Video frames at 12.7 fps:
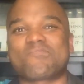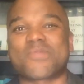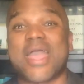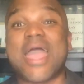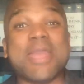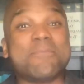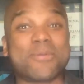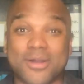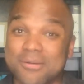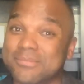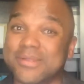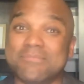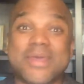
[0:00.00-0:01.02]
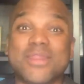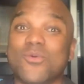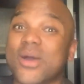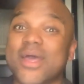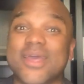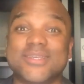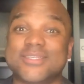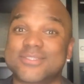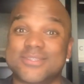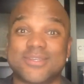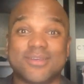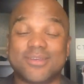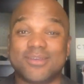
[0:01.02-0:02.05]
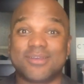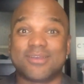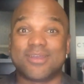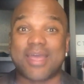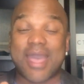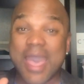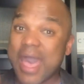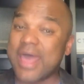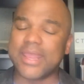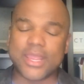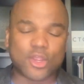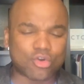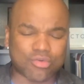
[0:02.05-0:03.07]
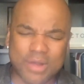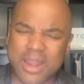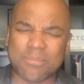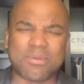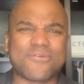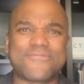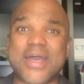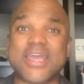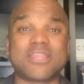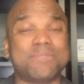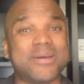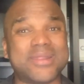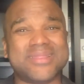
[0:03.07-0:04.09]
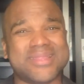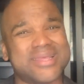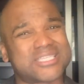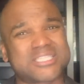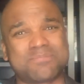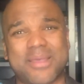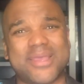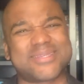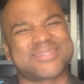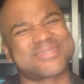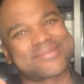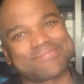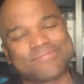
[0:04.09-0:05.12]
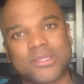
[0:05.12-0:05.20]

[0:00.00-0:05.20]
Abram, in many ways, had incredible faith, but in this space